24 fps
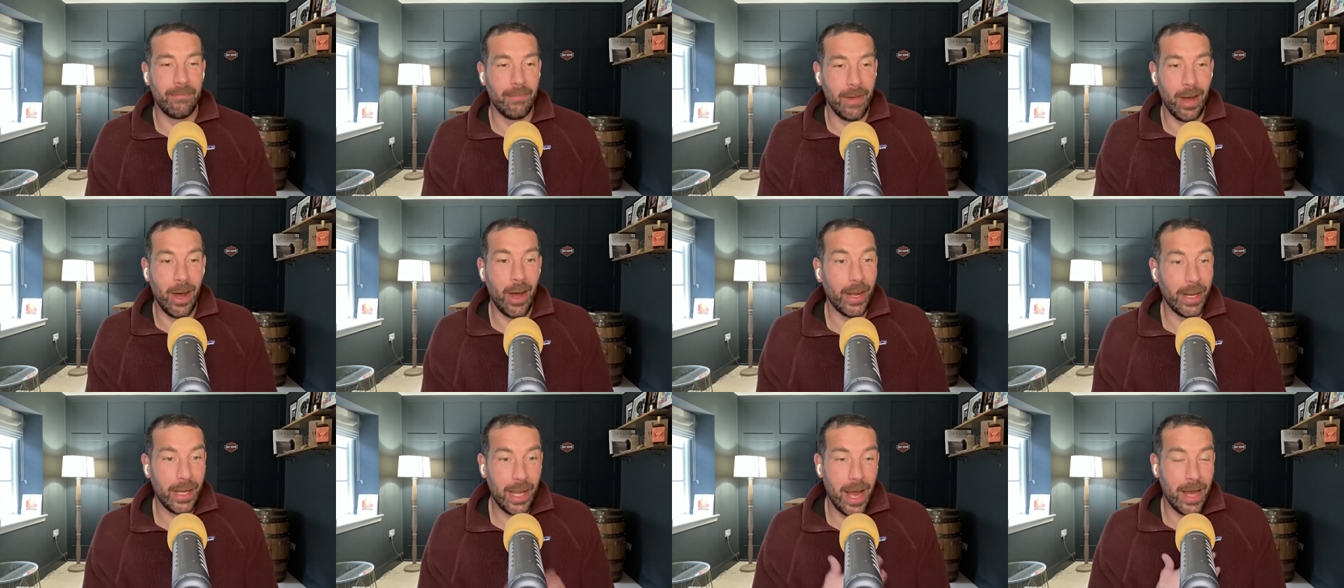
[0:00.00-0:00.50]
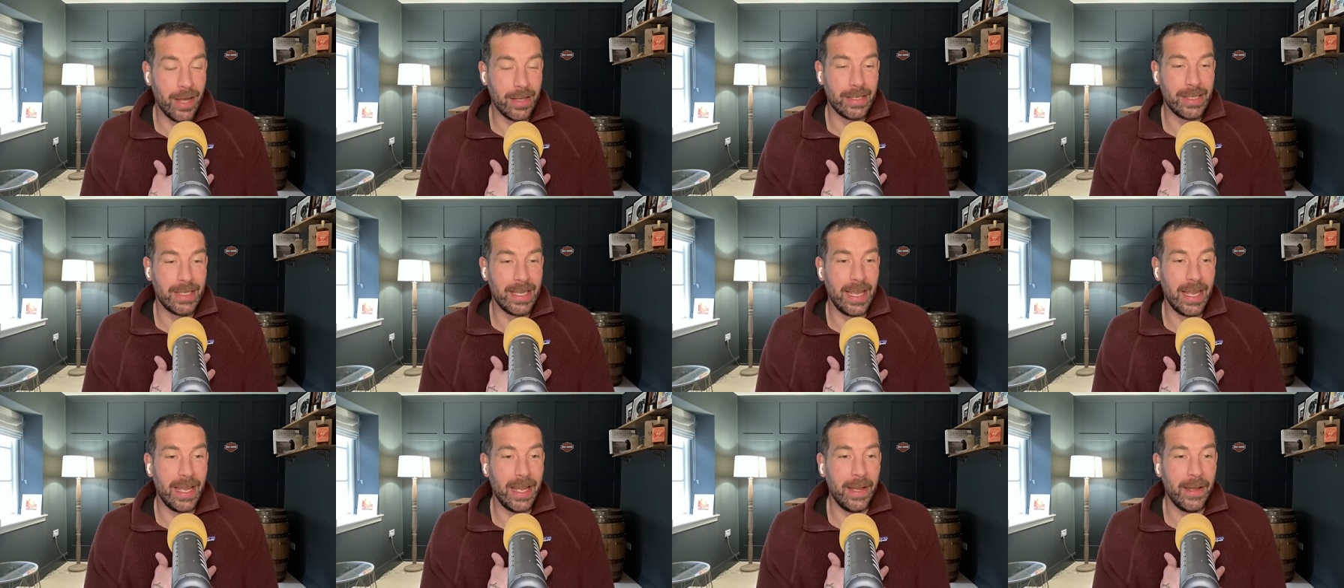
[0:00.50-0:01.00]
I can't
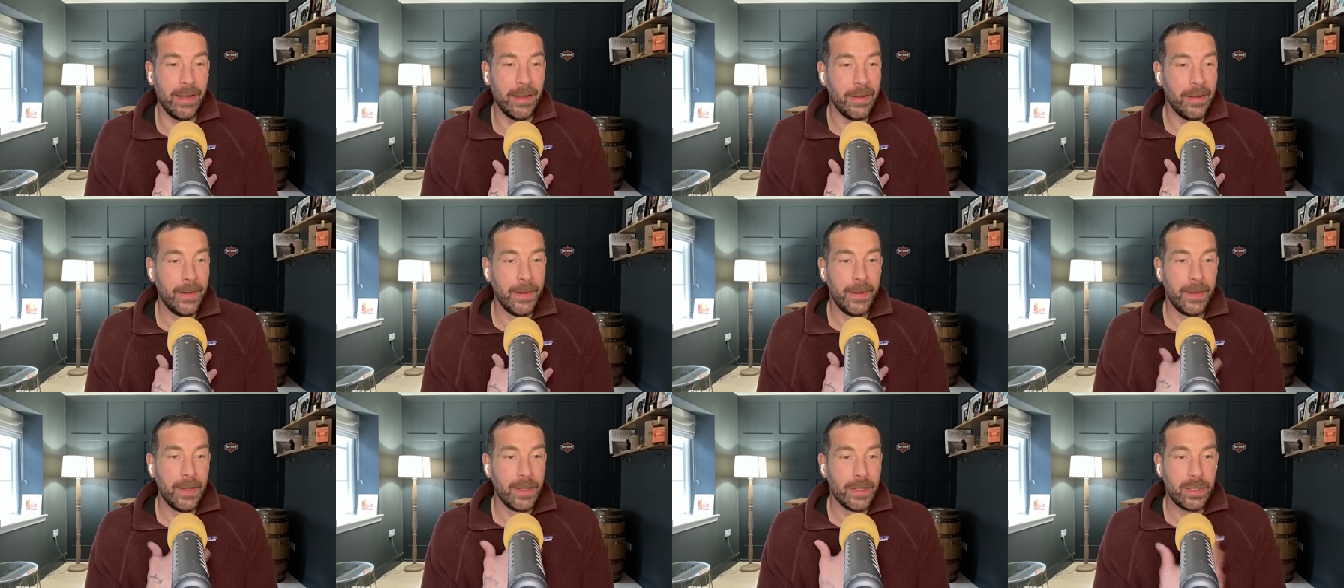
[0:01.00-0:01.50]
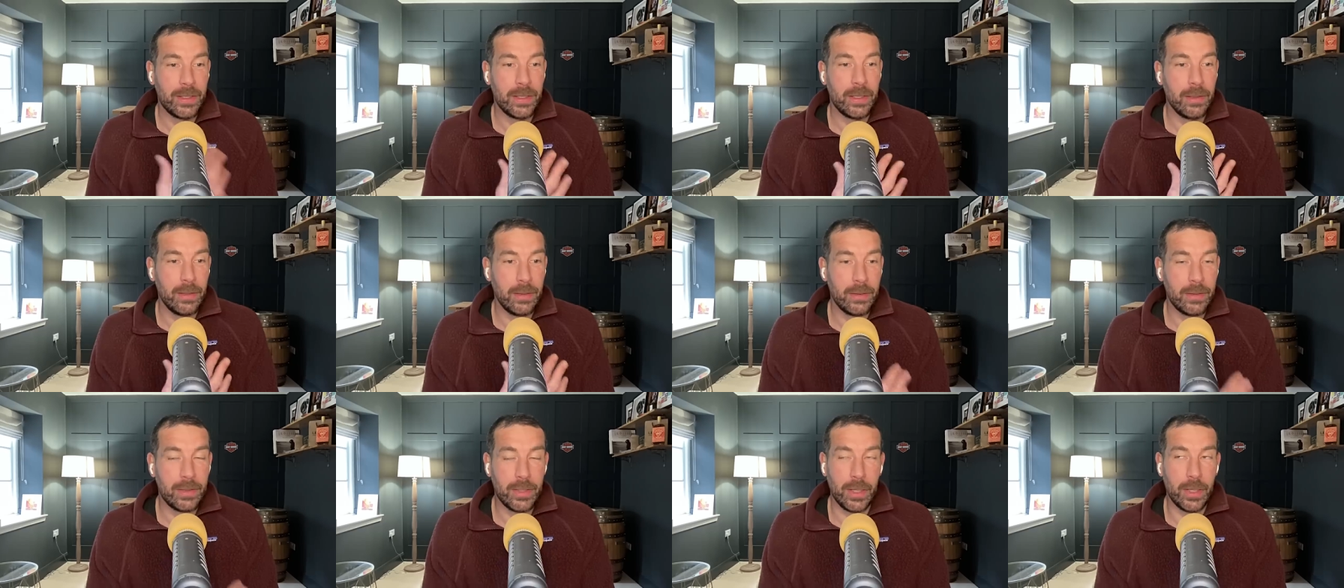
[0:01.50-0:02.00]
see it
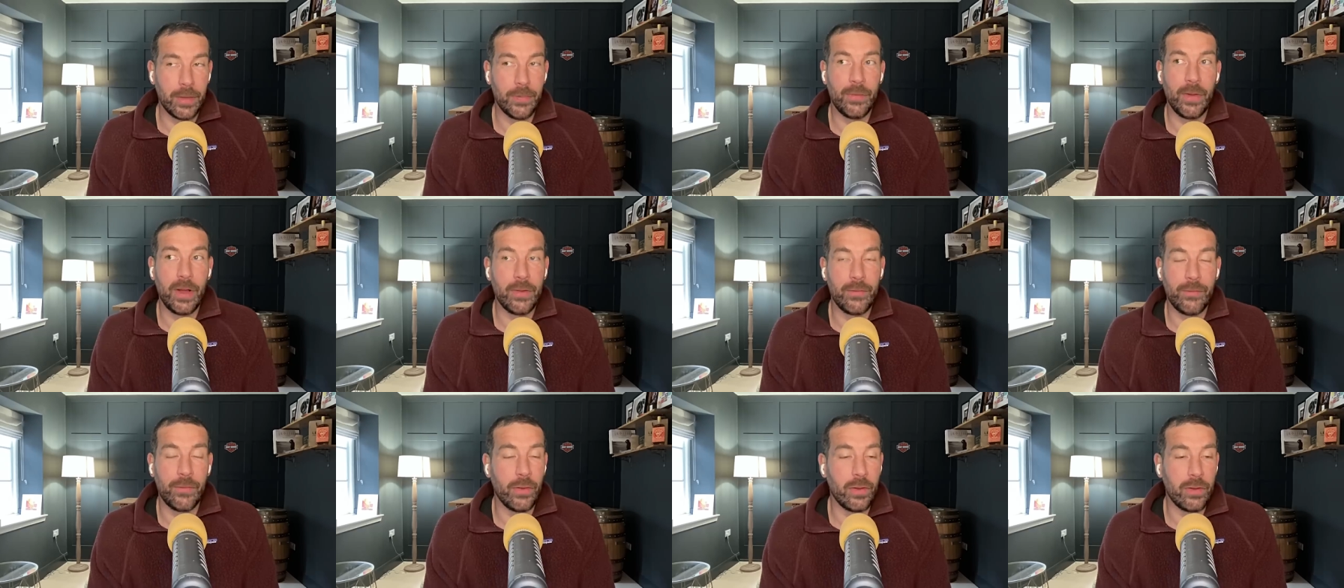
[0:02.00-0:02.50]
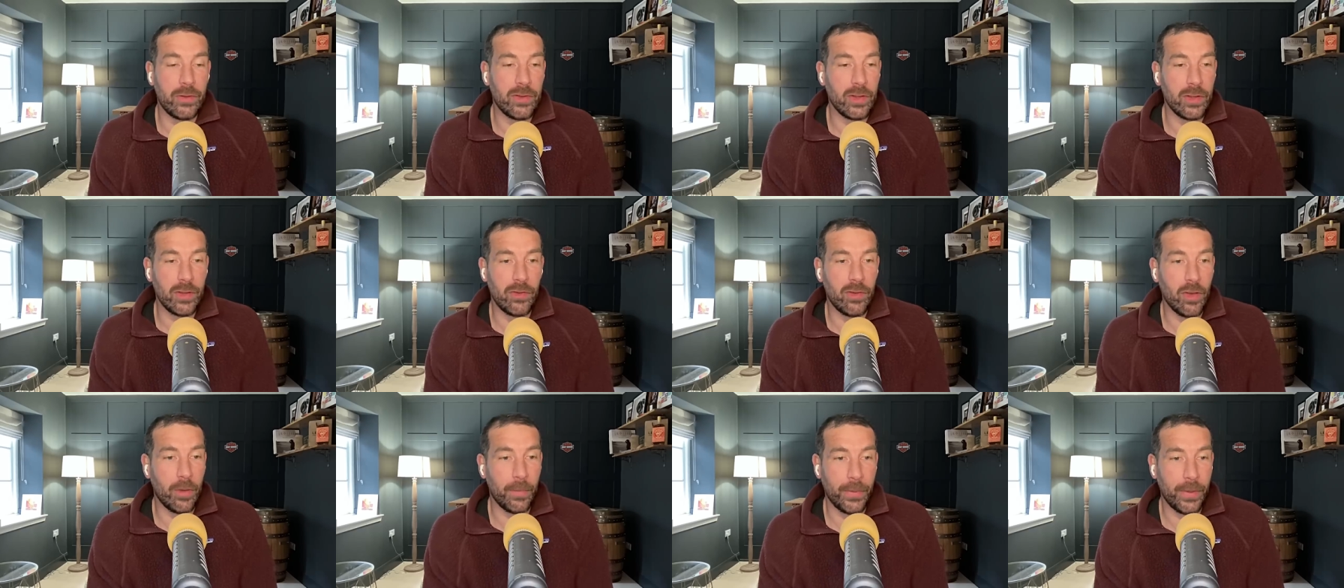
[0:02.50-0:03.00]
to the for, to
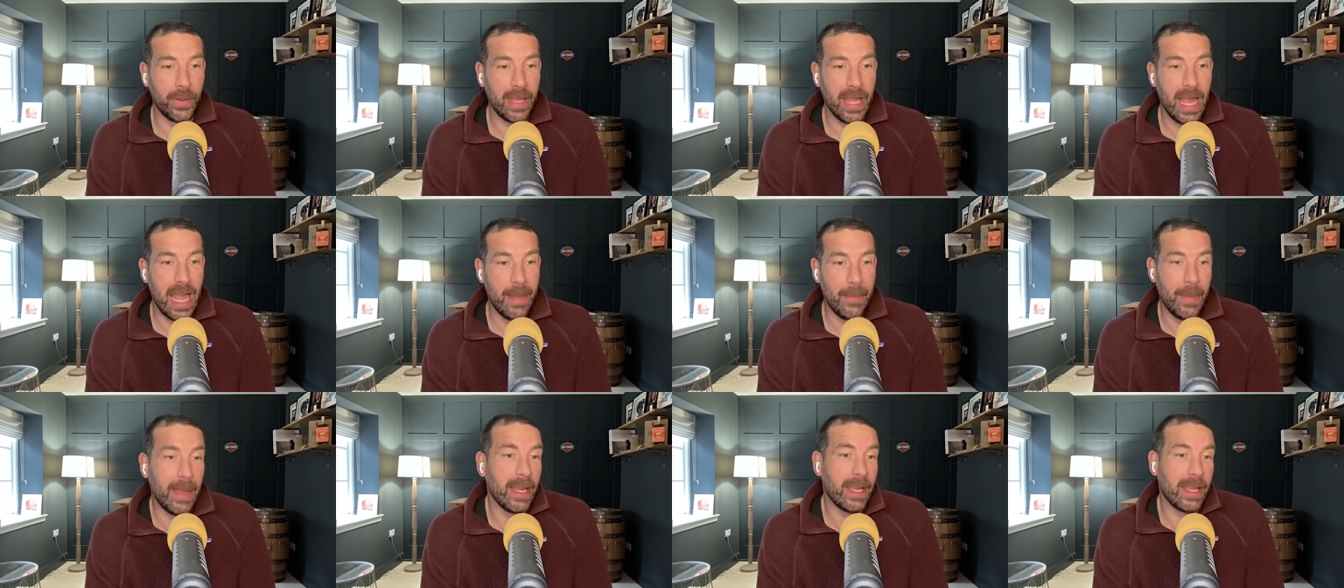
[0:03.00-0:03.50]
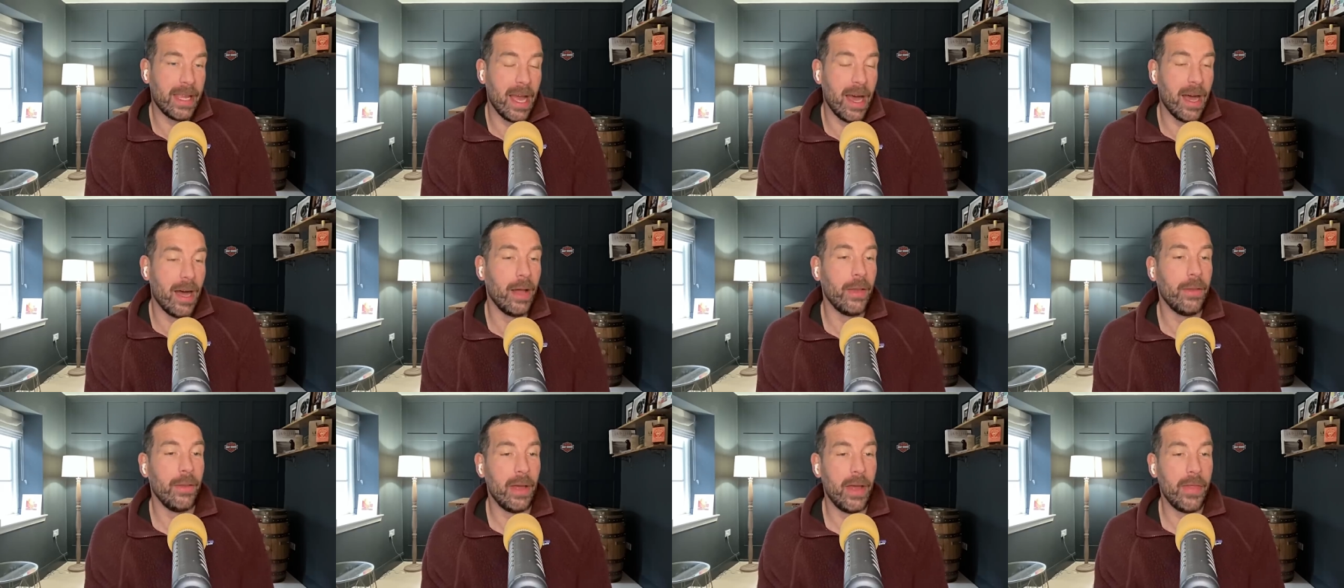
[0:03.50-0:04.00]
the top of the game. It
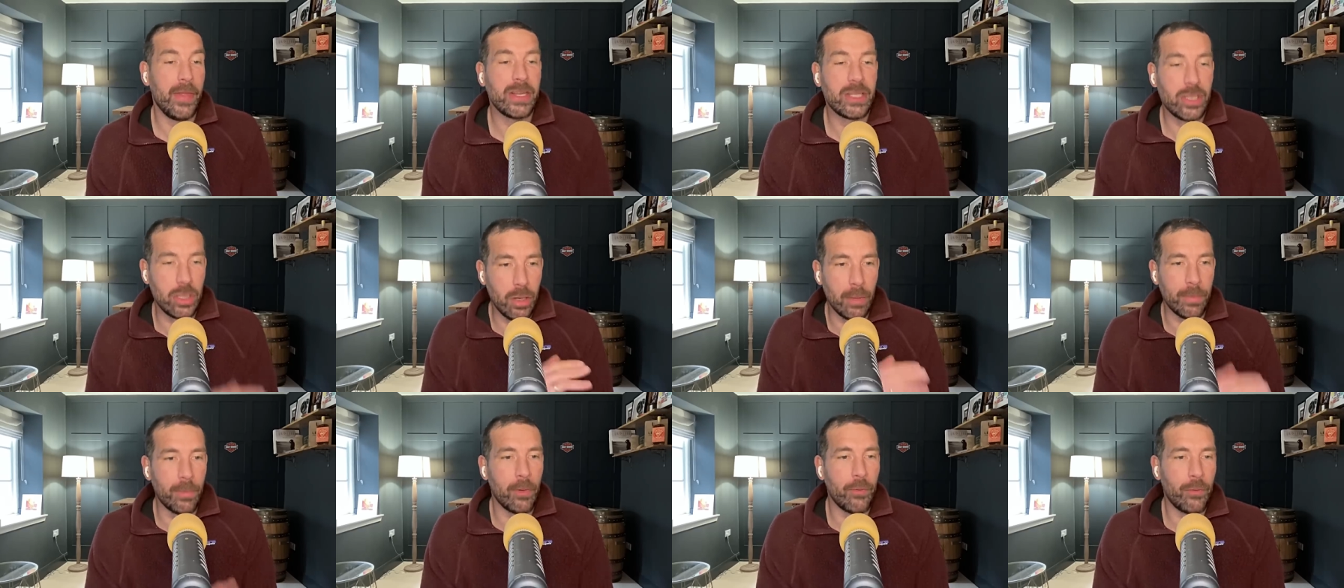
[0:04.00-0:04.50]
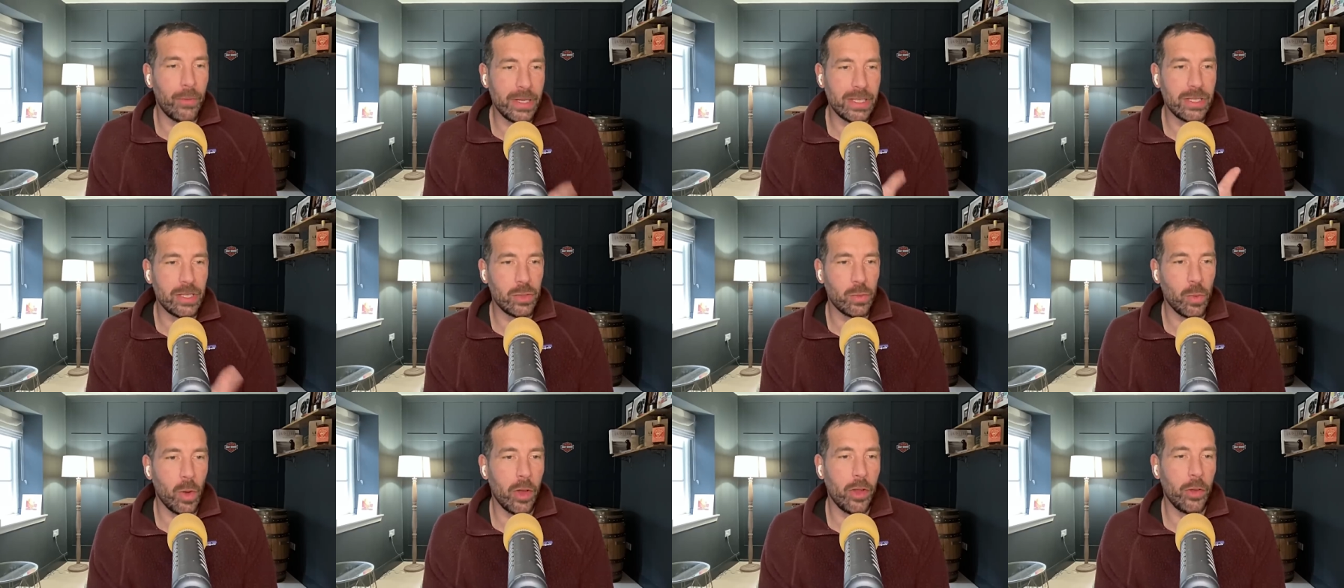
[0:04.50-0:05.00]
can't. And there's a number of
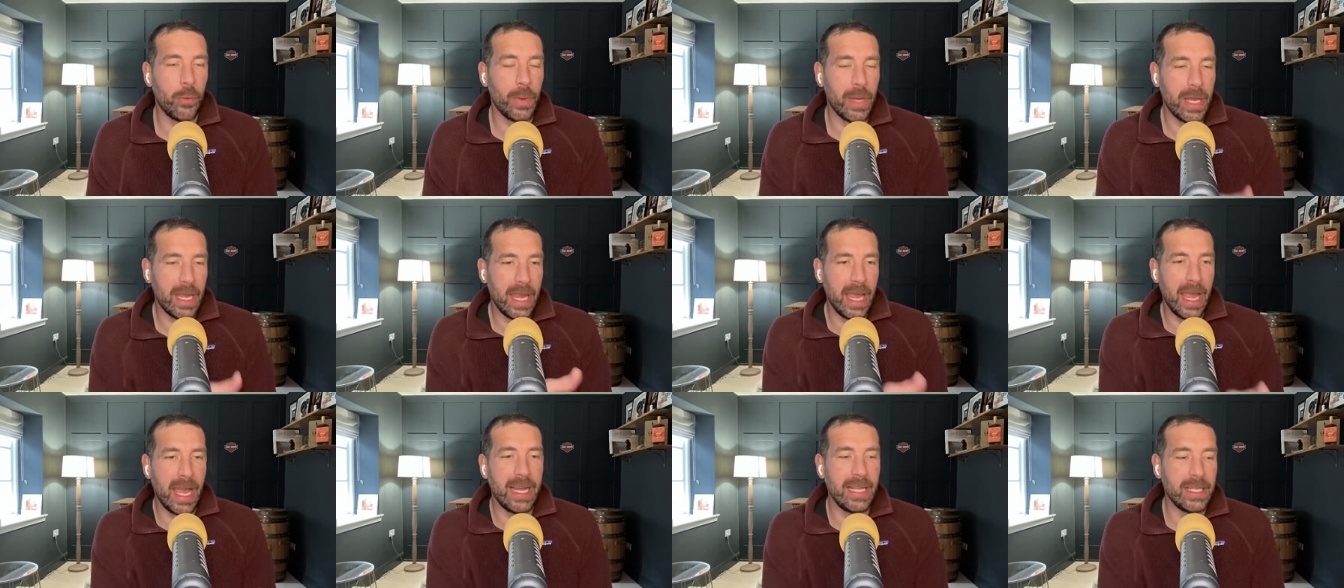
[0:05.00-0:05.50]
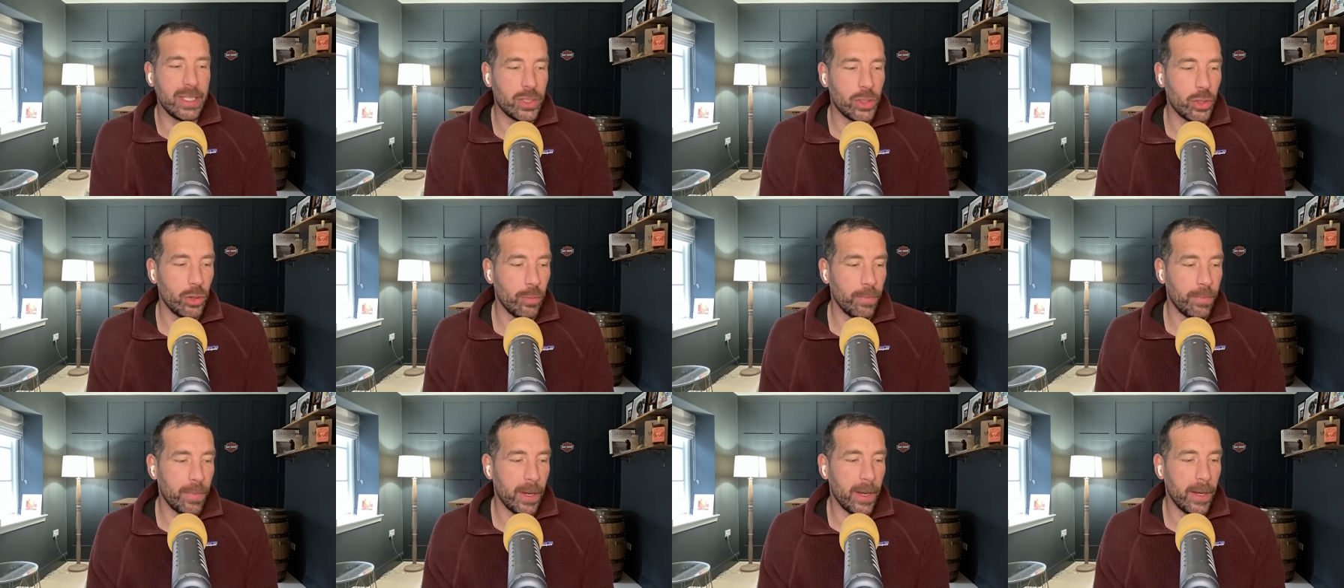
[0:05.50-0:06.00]
reasons why that we can get
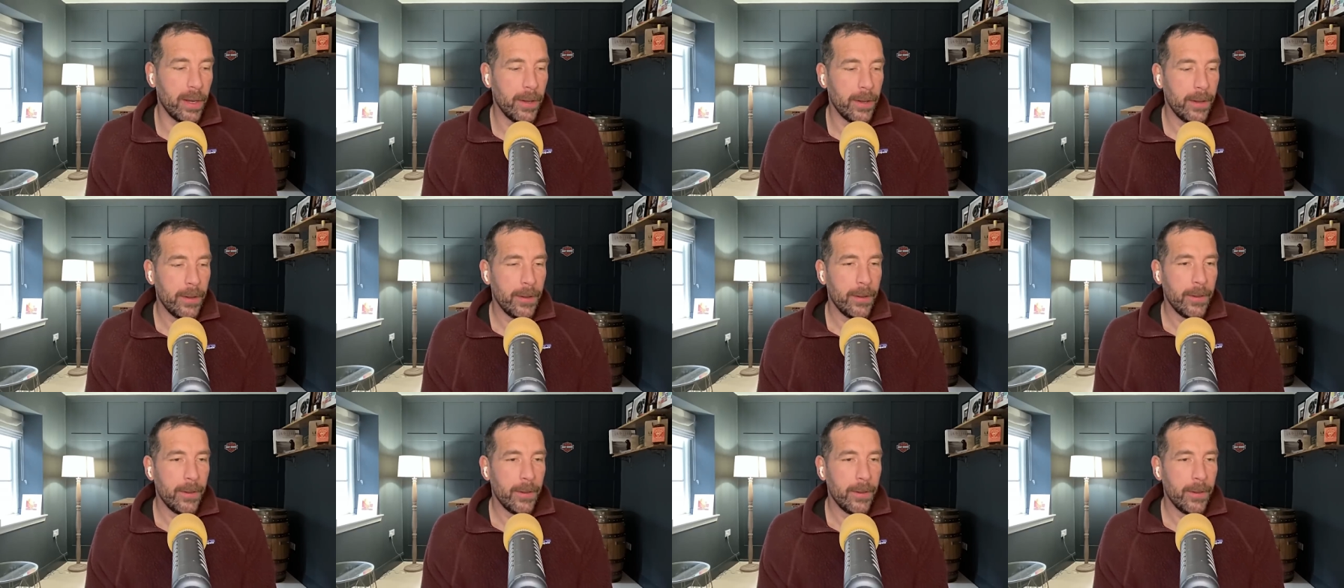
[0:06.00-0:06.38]
into, but